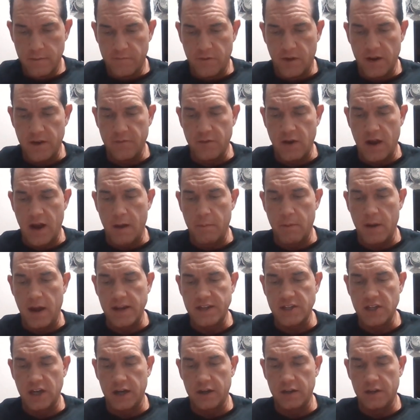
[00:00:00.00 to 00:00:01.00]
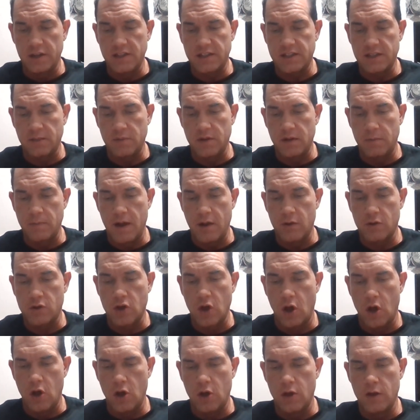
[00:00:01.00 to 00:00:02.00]
funny, if I, will probably title it something about
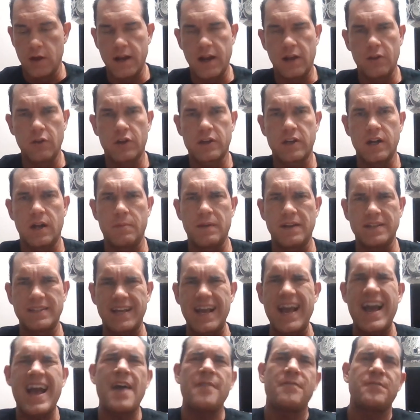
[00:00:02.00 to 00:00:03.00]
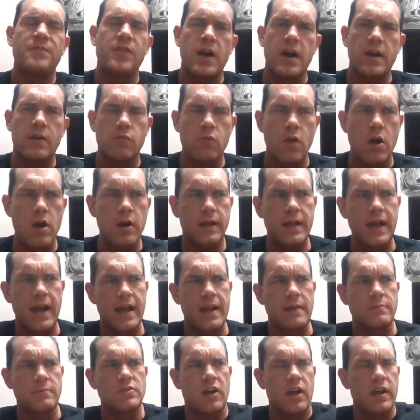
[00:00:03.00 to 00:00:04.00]
golf, and I'll look it up. I was like, ah, fuck, wrong
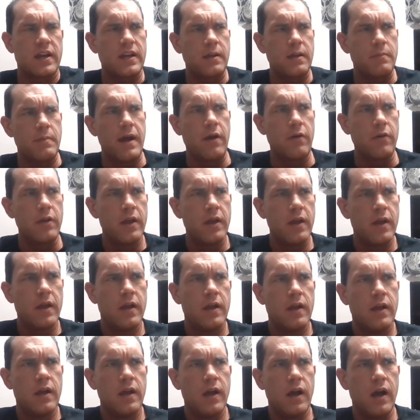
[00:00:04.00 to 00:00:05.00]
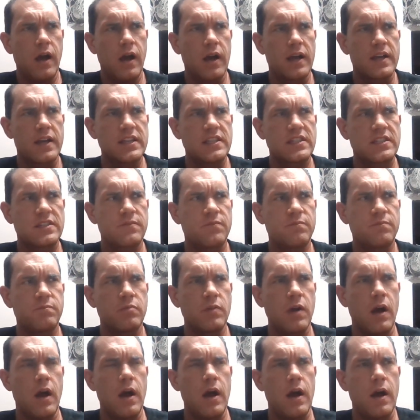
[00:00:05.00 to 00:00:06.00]
guy I'm talking about. Because
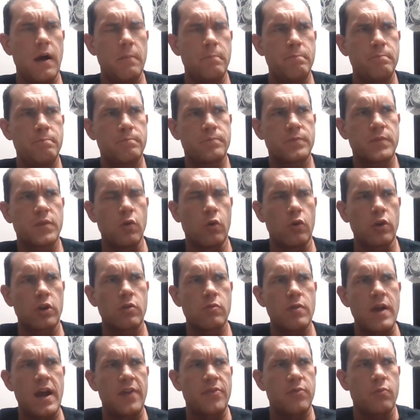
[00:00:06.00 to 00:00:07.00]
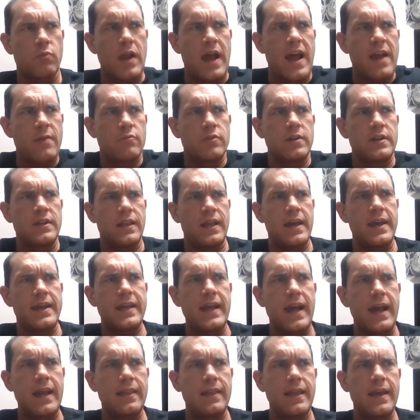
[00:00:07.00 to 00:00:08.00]
uh, uh, Gorgoroth, what I really
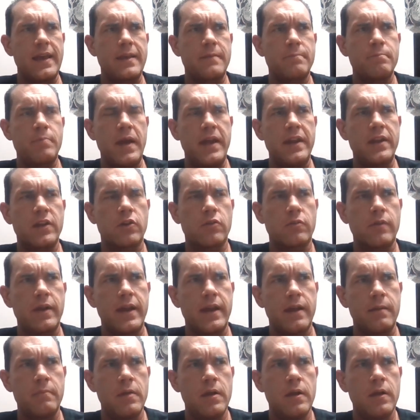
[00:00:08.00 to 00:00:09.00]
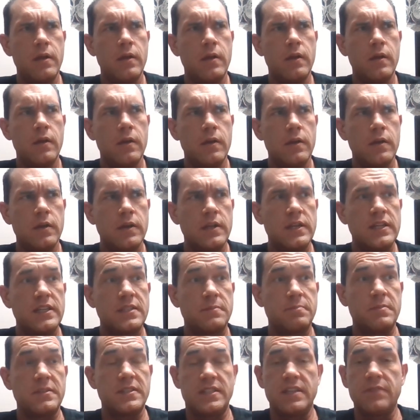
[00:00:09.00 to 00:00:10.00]
like, I like Pentagram,
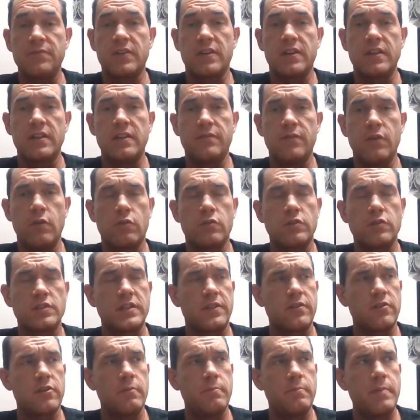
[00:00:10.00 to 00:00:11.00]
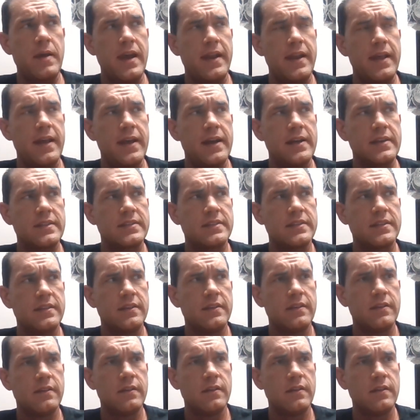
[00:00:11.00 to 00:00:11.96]
specifically the vocals on there are badass.